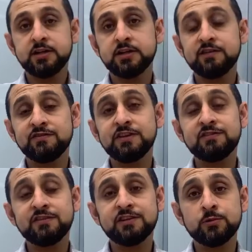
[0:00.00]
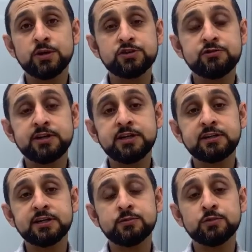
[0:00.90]
even if they were
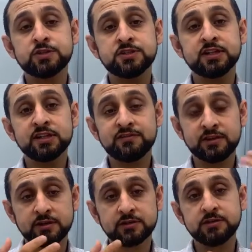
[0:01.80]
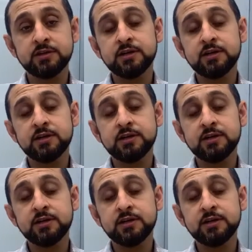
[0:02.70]
trading, it wasn't significant.